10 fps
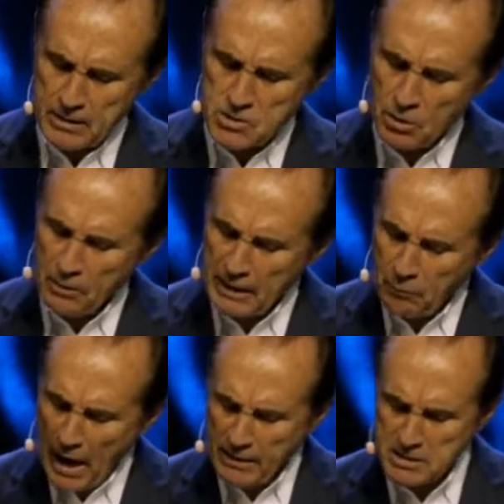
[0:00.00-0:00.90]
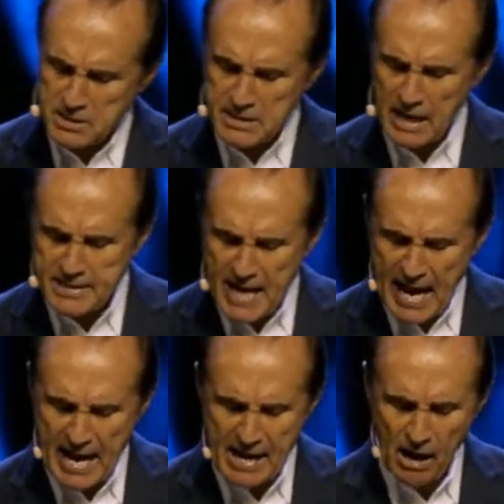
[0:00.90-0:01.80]
So the greatest
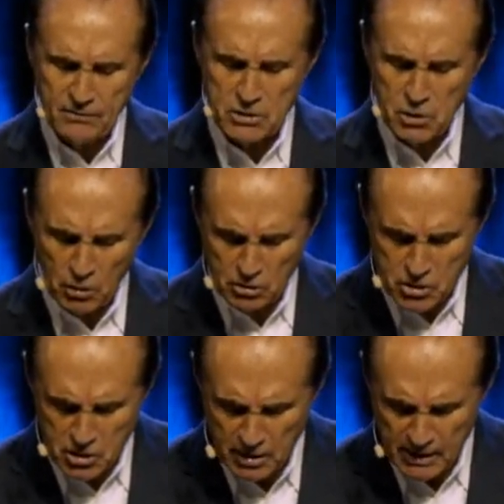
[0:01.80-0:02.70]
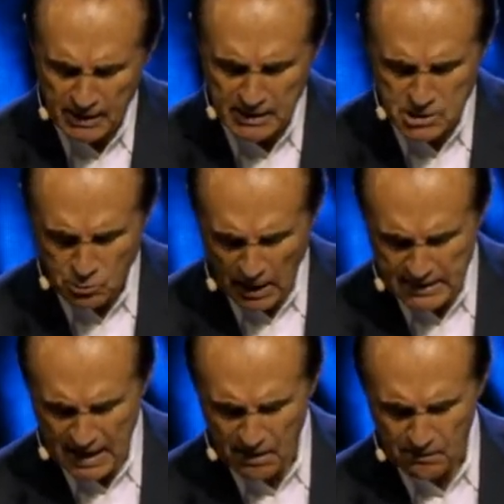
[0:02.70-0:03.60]
day of the church is
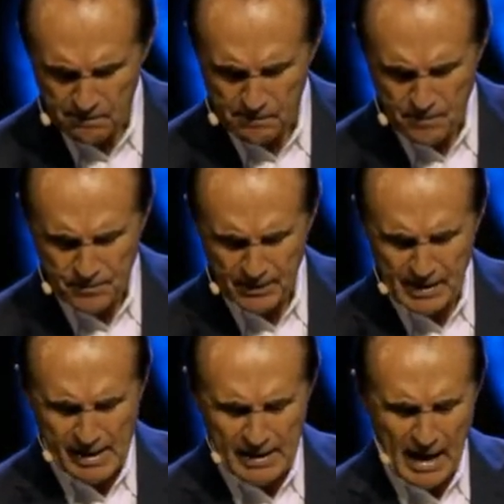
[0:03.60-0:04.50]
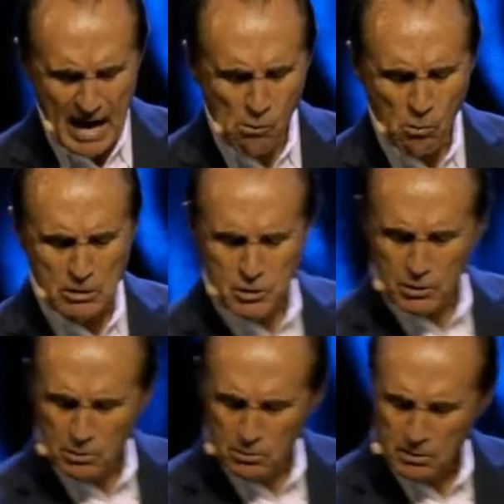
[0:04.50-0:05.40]
right now. I want
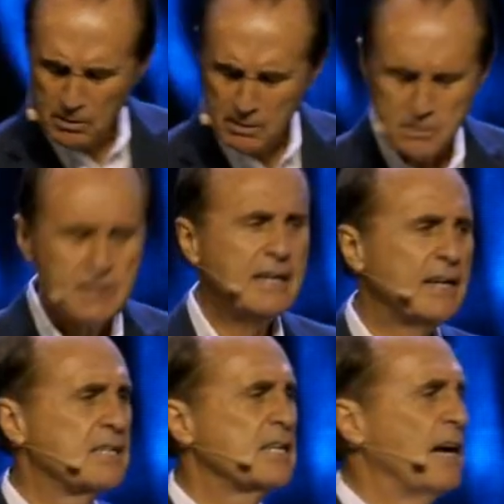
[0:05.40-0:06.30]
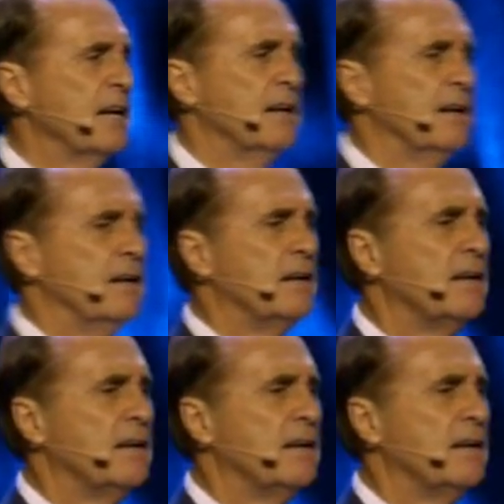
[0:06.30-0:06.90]
you to get excited.